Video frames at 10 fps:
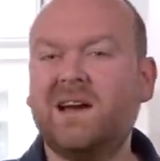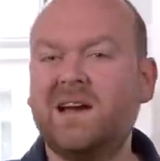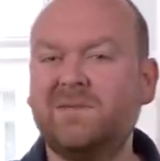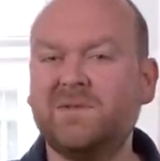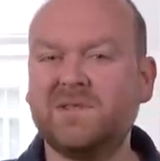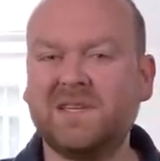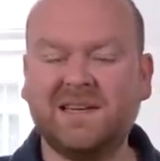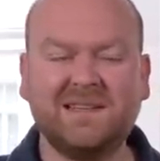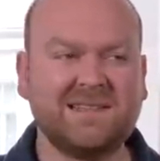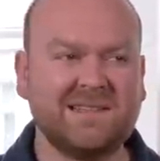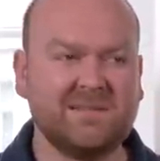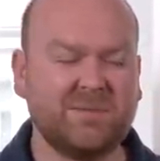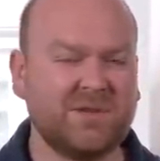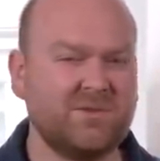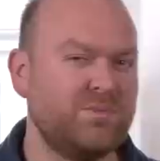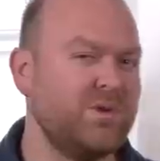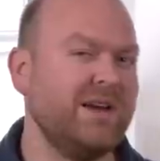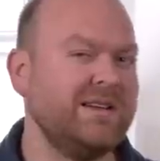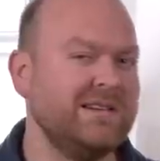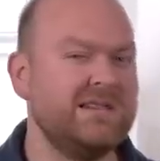I have to say it's a little bit too
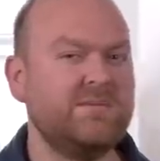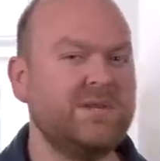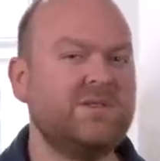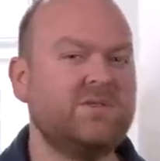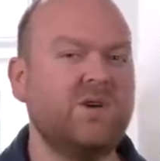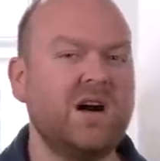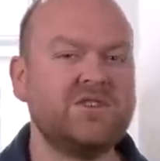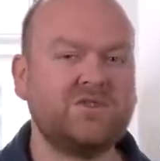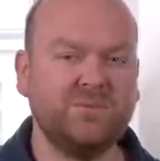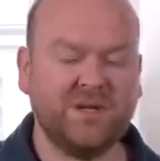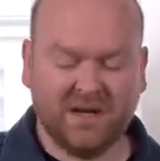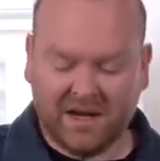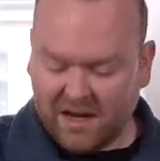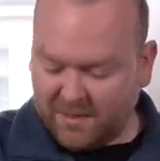bright and a little bit too harsh to me,